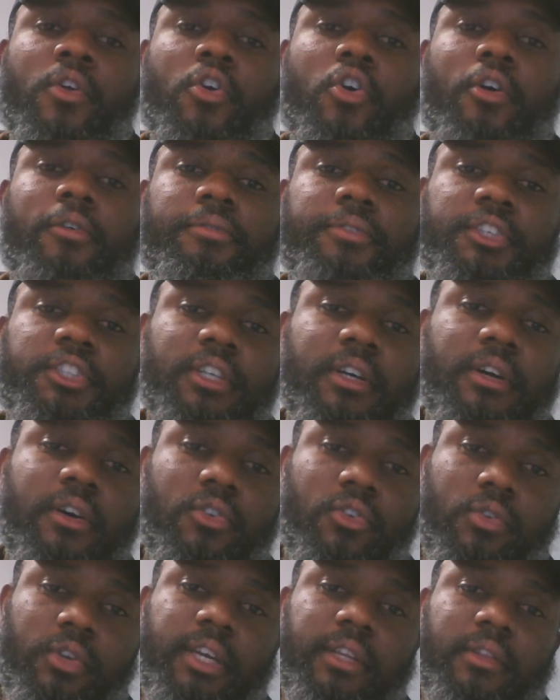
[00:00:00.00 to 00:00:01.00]
official
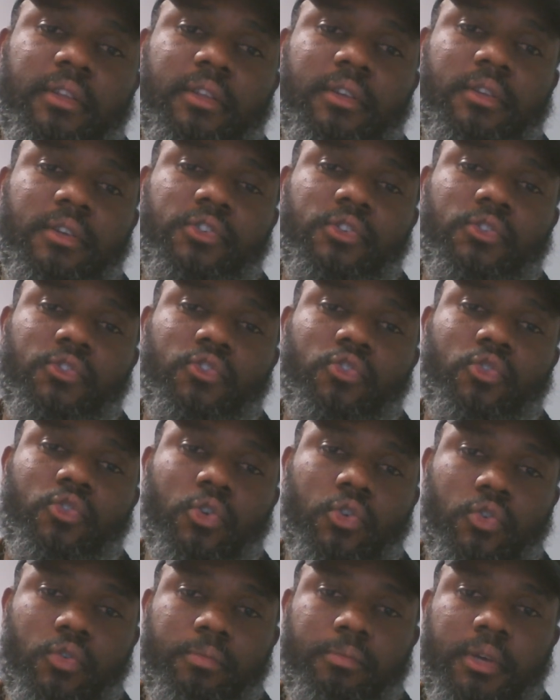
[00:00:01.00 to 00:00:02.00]
United Nations
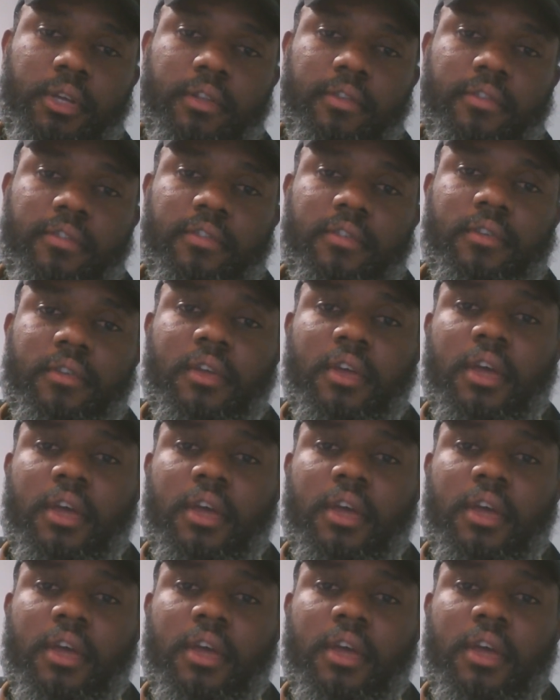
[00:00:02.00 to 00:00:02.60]
documents,